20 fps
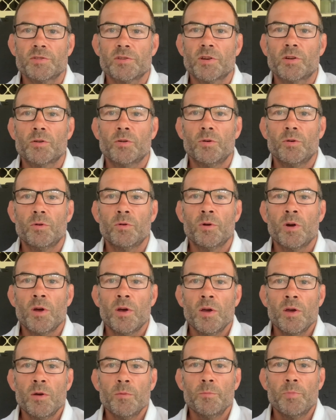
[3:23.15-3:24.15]
I call
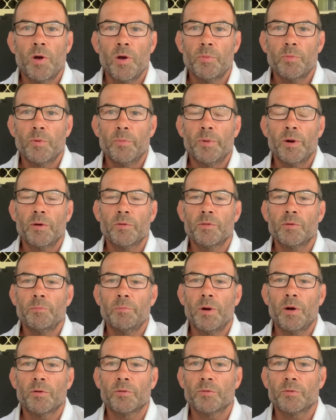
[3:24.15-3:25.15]
purple belt the
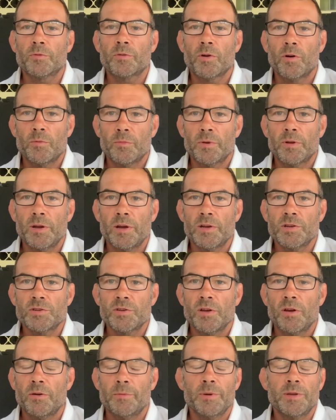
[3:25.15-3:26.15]
belt of combination,
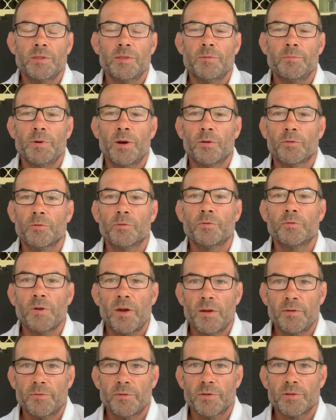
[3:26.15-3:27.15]
the belt of
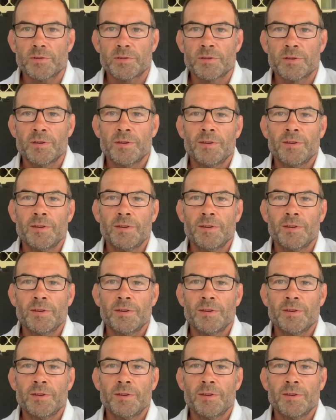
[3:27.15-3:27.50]
favorites.